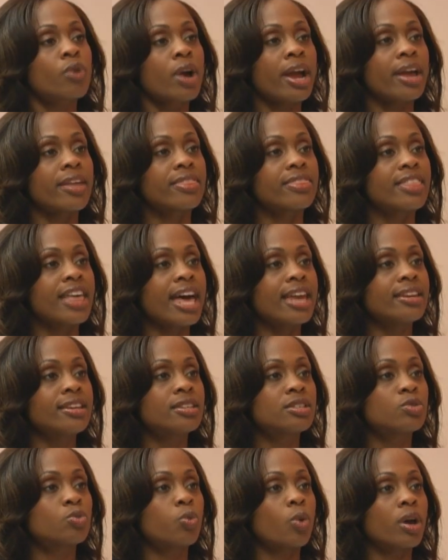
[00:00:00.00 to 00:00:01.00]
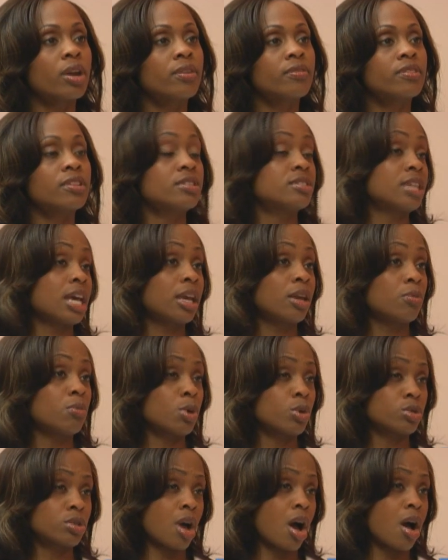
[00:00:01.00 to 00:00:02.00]
Right, that is one of the second
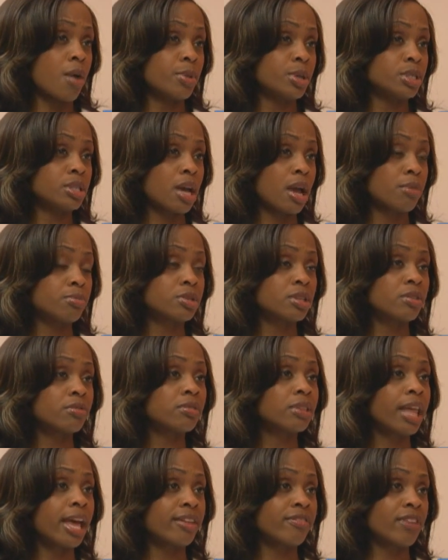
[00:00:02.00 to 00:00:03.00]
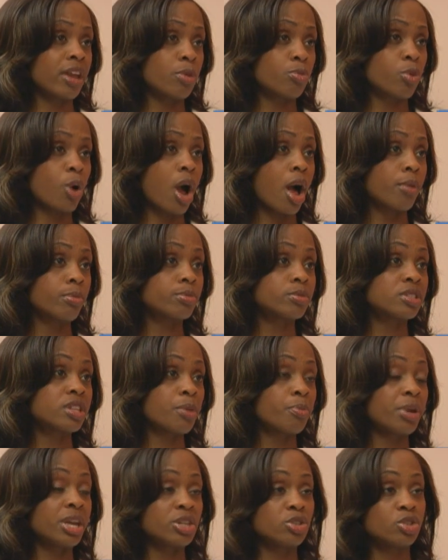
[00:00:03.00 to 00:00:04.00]
most common types of leg vein problems
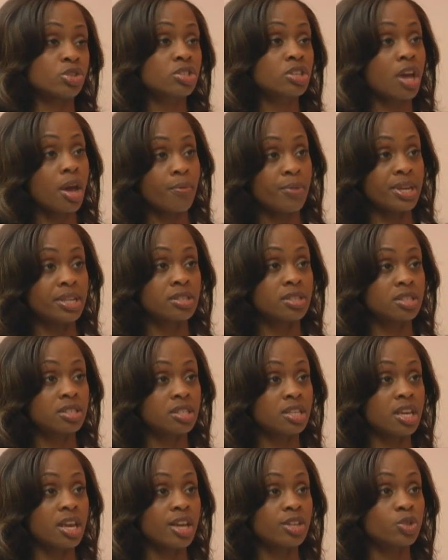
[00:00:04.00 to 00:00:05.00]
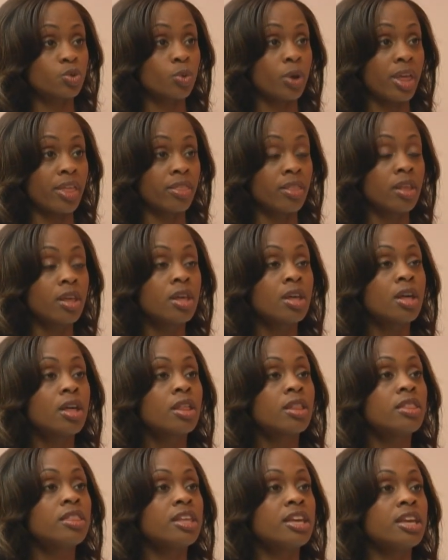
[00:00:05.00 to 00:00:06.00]
that patients come in to see us with.
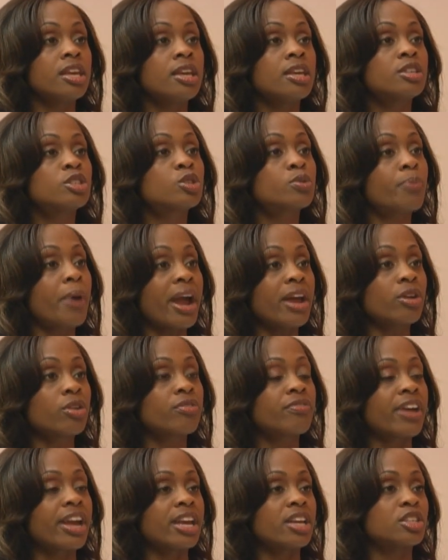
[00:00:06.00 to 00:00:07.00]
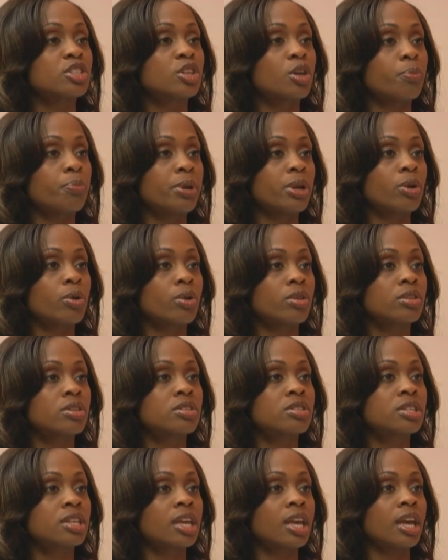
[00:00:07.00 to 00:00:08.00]
The spider veins appear on the
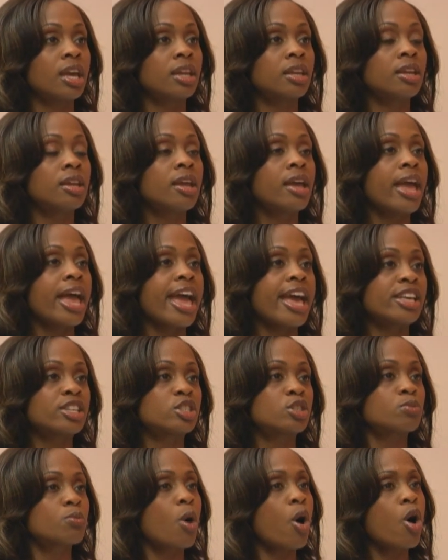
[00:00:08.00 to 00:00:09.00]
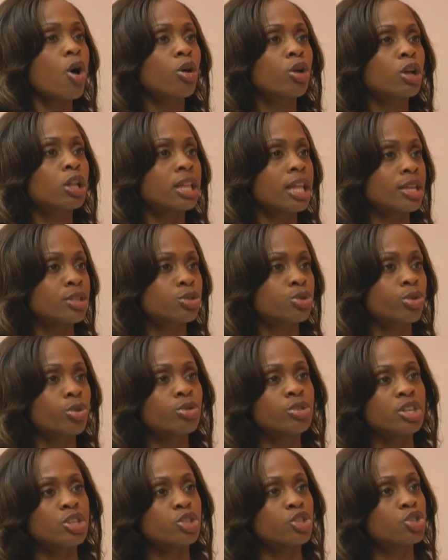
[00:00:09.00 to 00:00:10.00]
skin as small
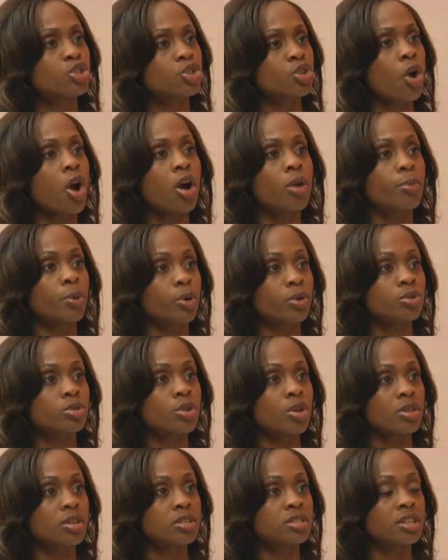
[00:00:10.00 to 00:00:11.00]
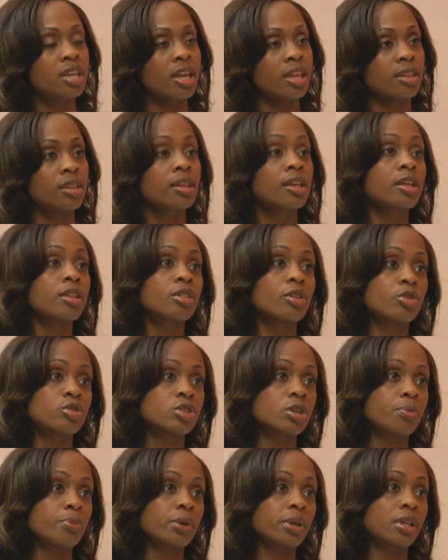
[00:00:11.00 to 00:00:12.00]
clusters and starbursts on the skin. They're
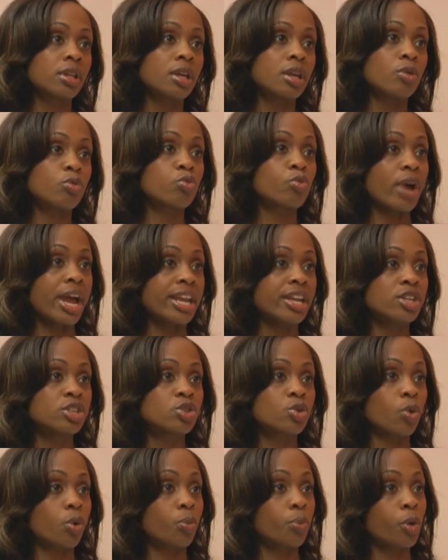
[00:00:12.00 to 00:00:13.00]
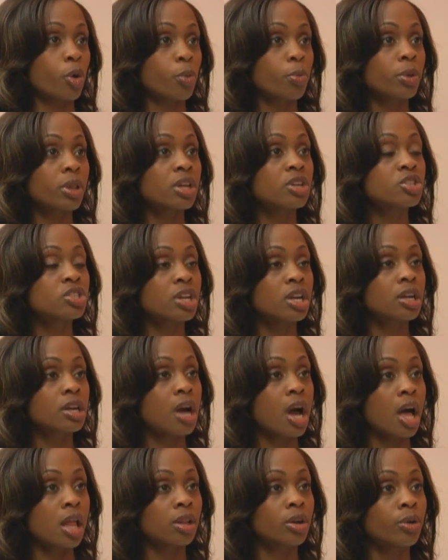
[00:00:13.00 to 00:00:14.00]
typically reddish or purplish in
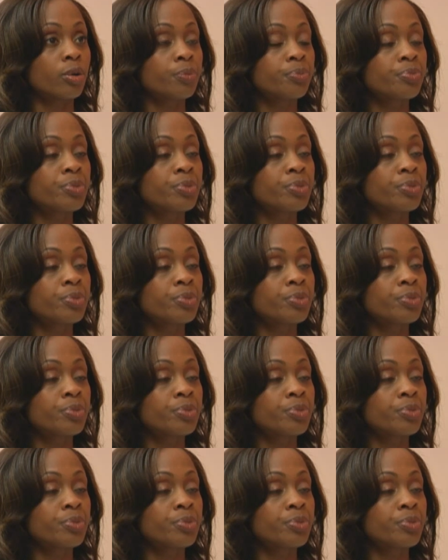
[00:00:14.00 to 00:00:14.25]
color.